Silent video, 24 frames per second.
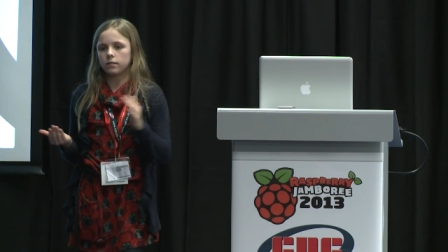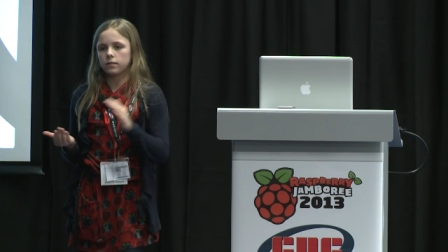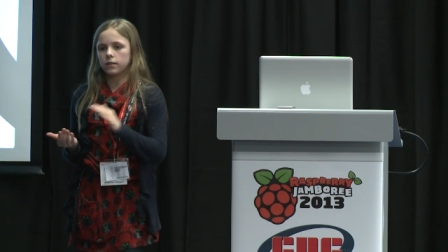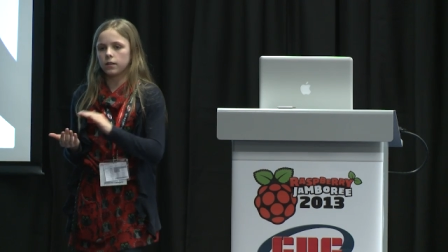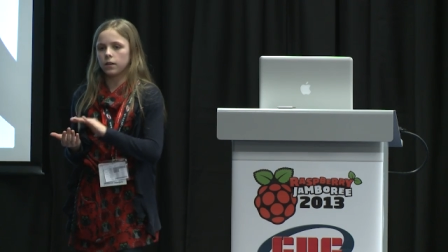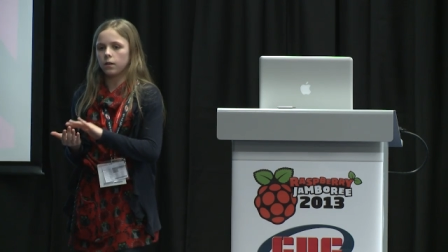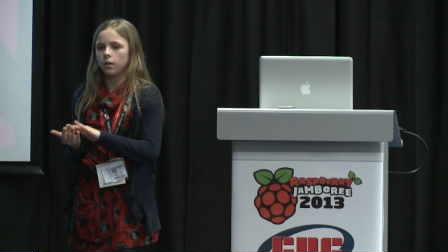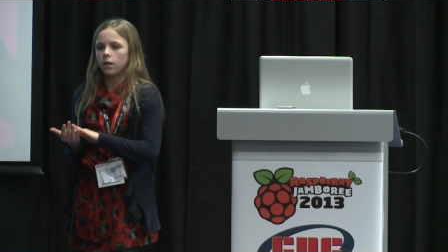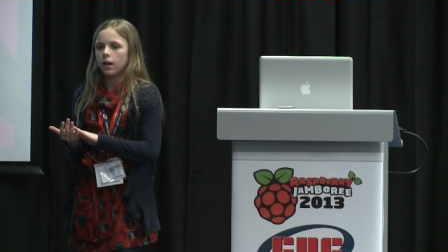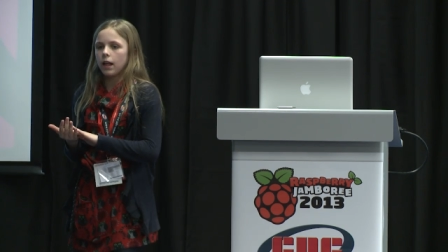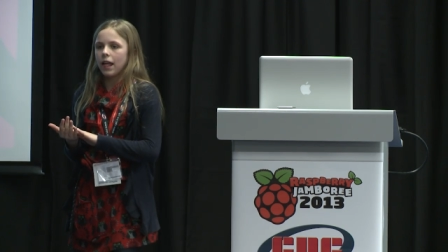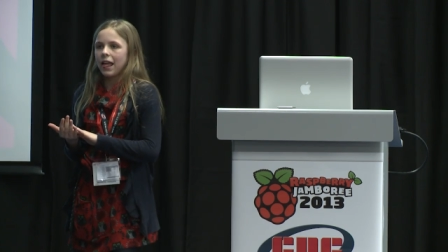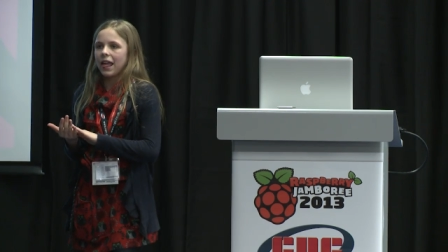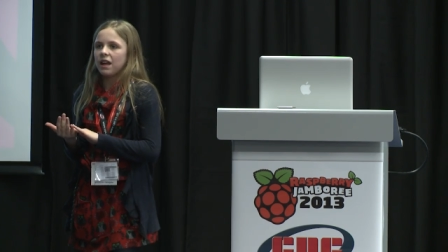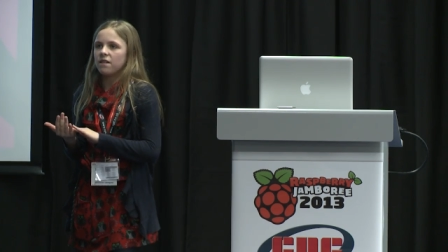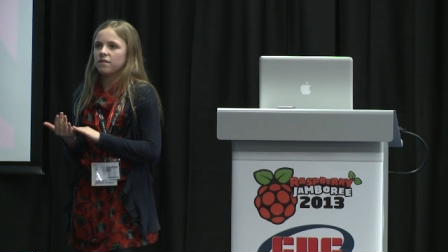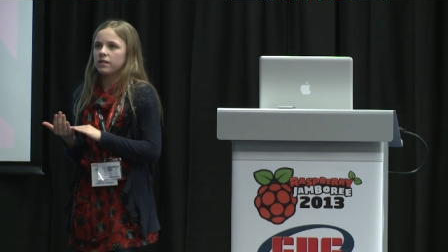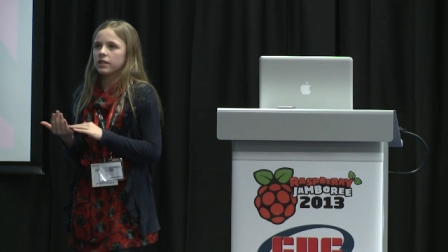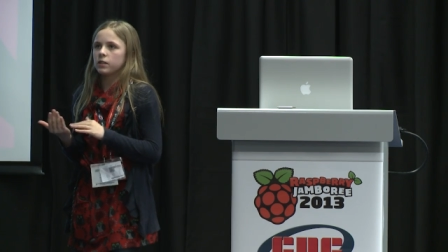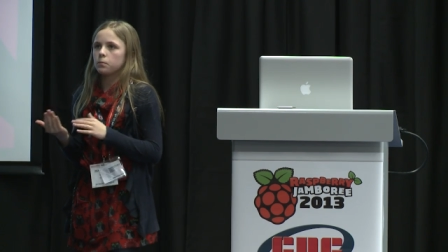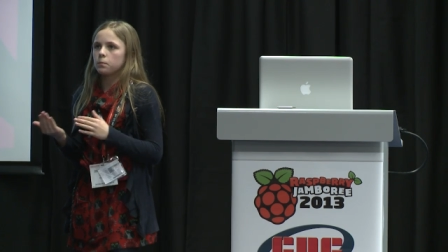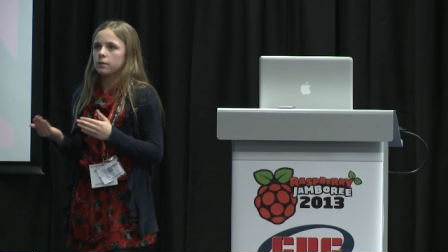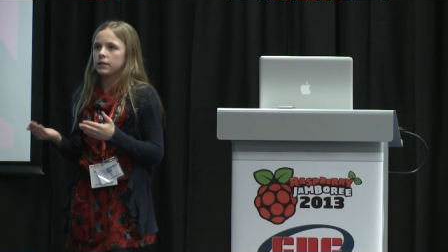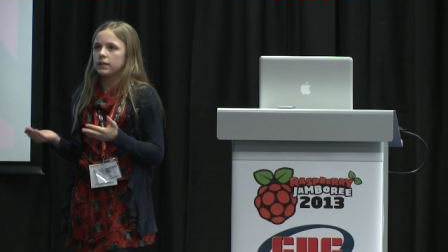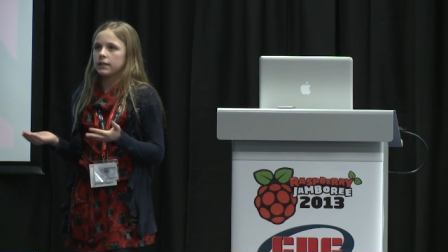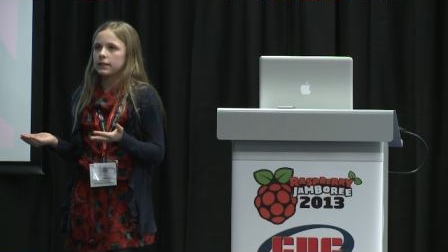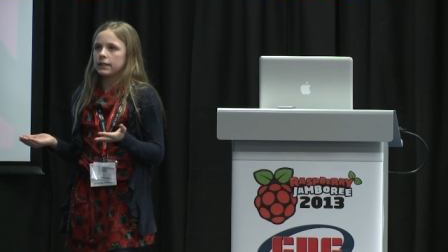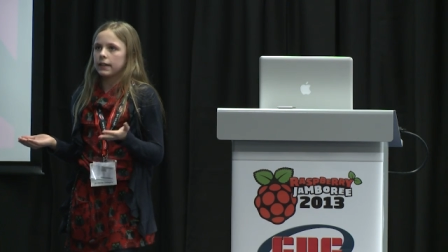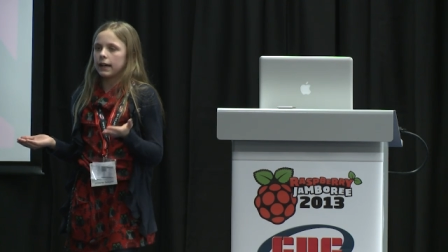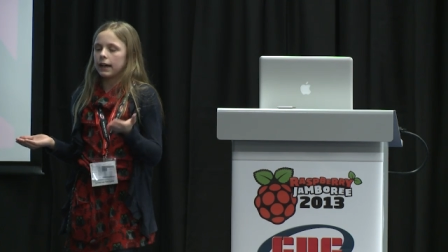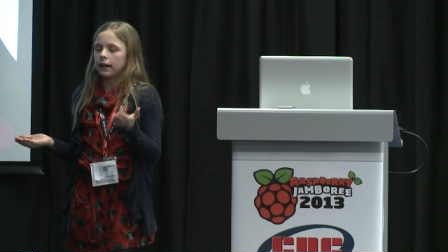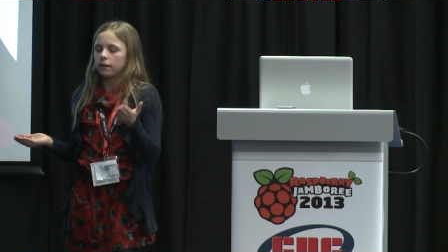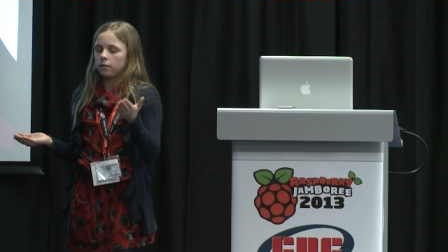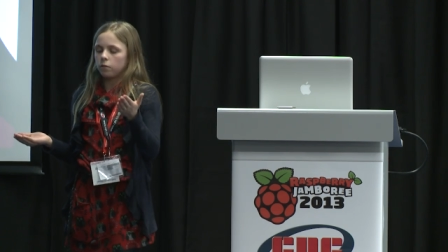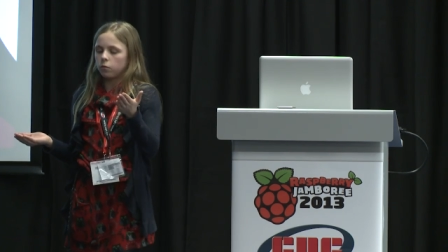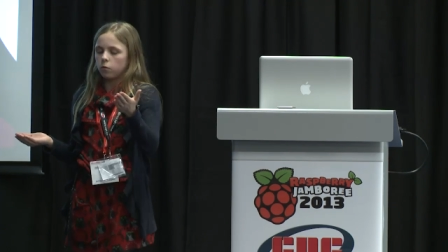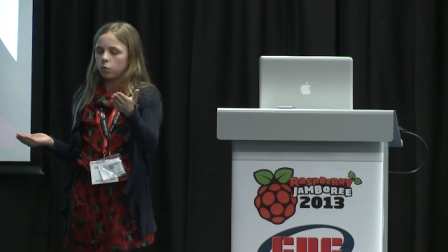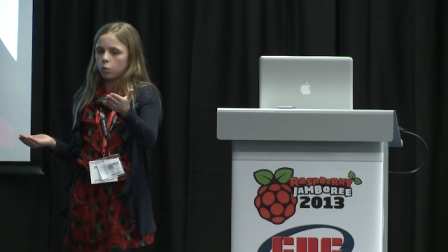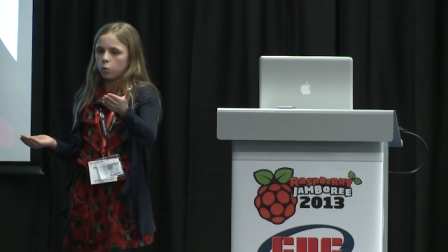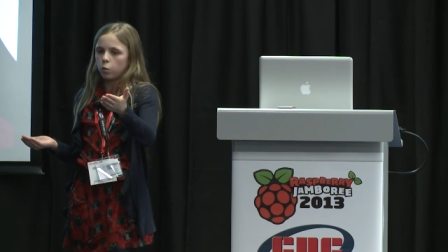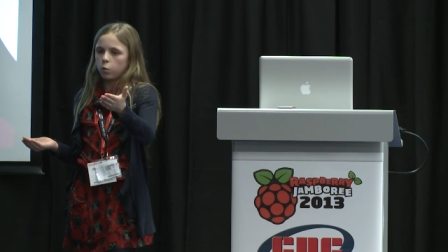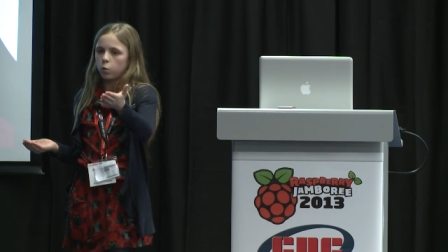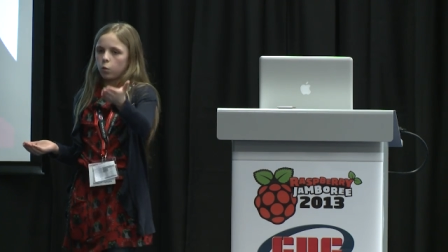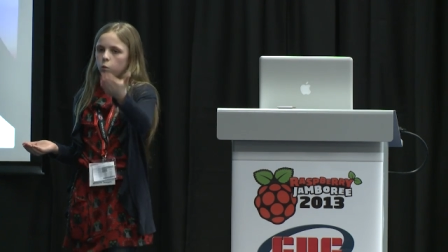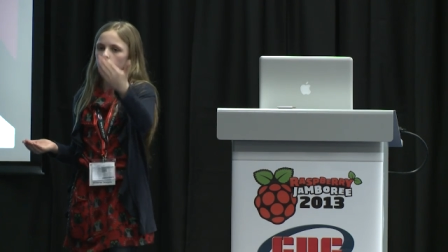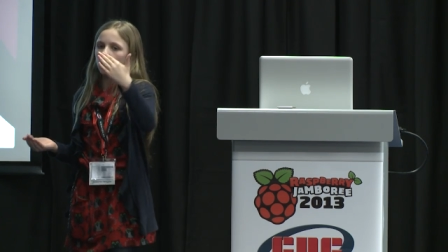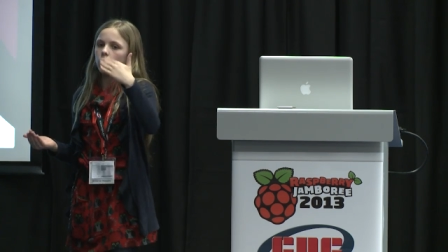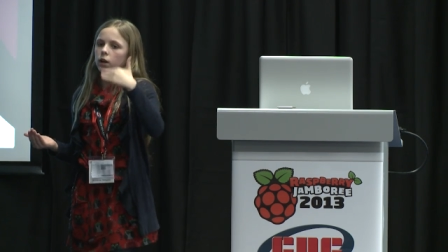So if it's been dead
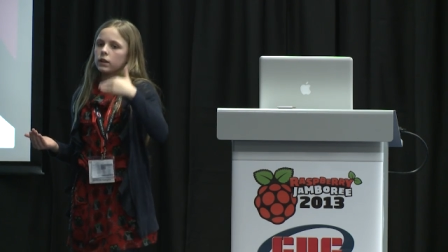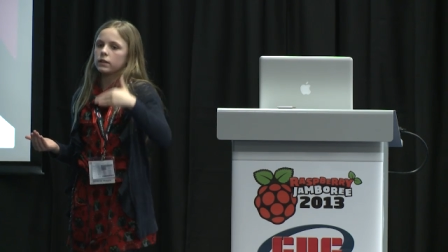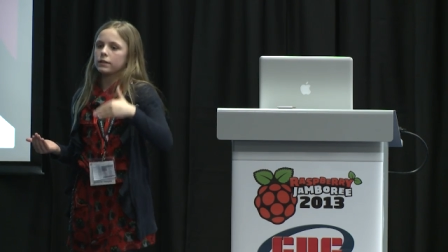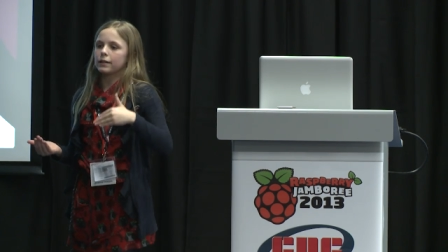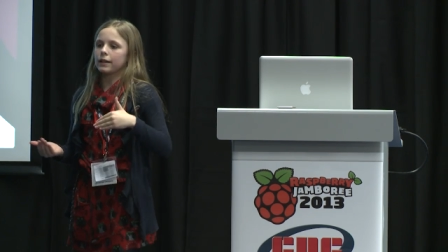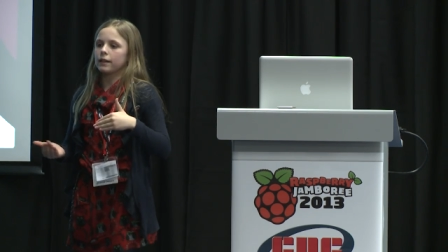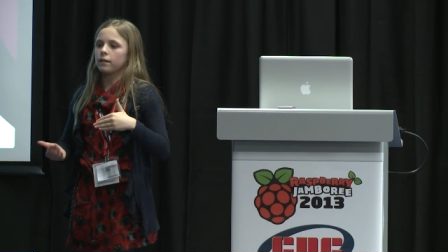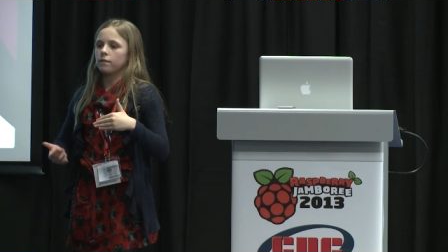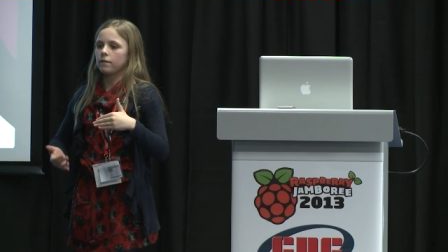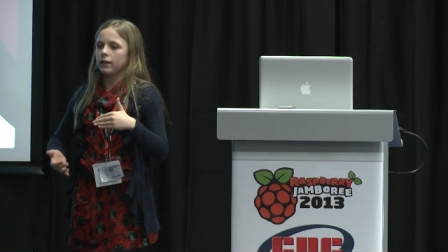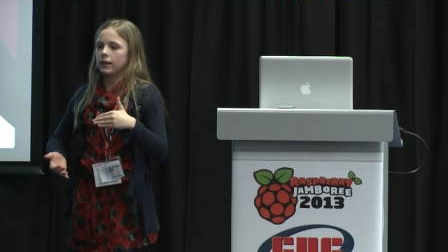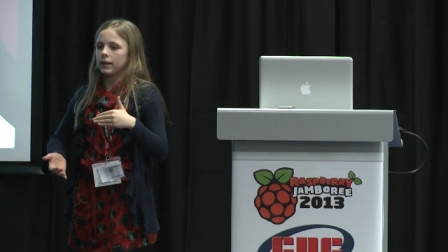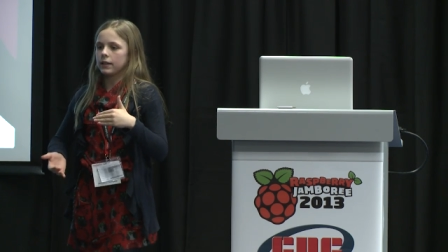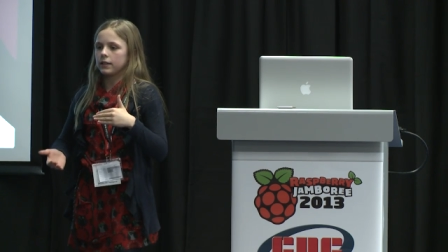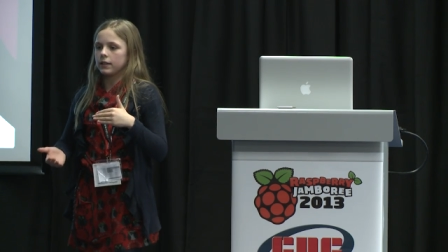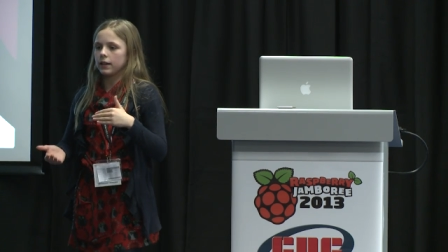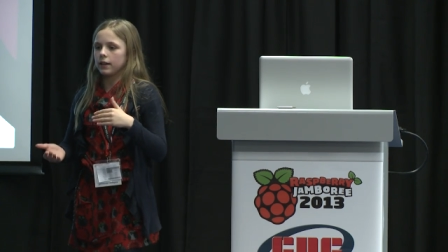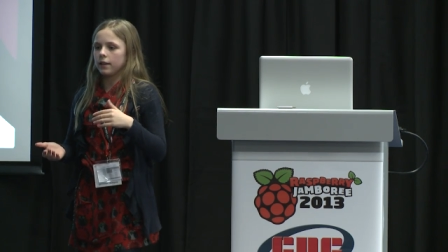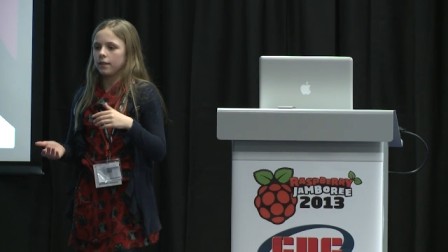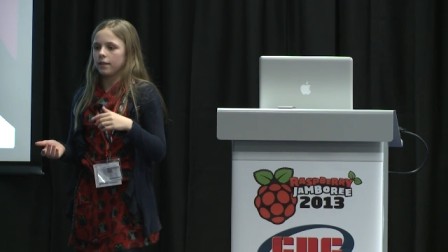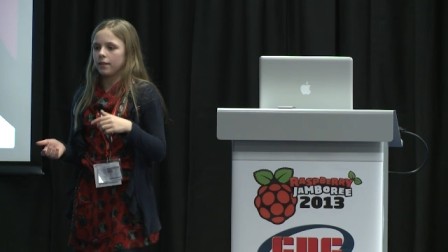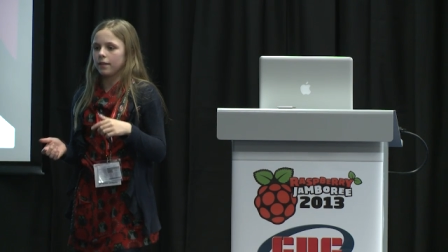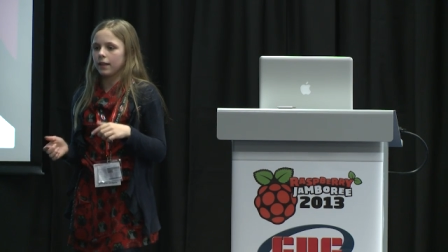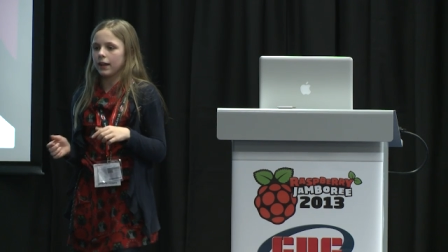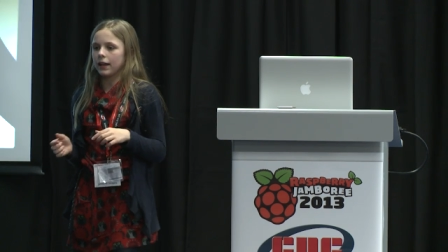for one generation,